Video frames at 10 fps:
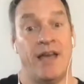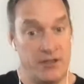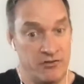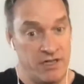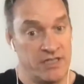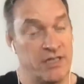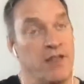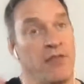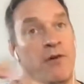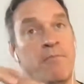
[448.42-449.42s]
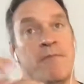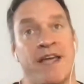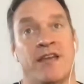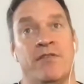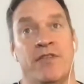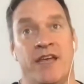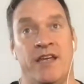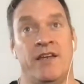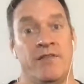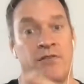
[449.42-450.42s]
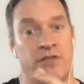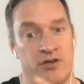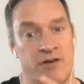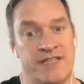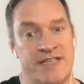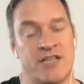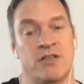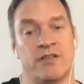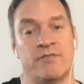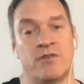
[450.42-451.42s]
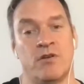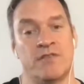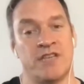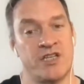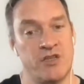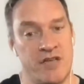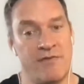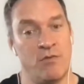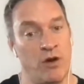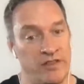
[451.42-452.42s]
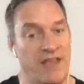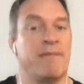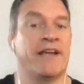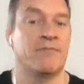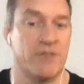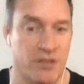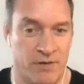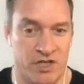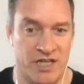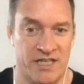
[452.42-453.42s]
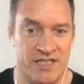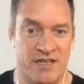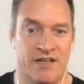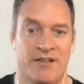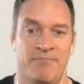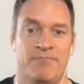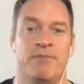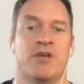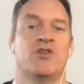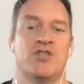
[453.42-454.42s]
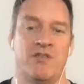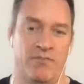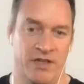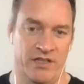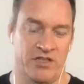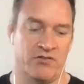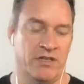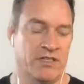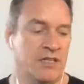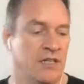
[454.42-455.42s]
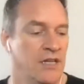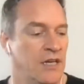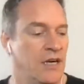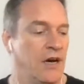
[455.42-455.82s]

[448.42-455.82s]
trust that make the the transactional conversations you have in work they make them so much easier exactly. because you've built this trust exactly.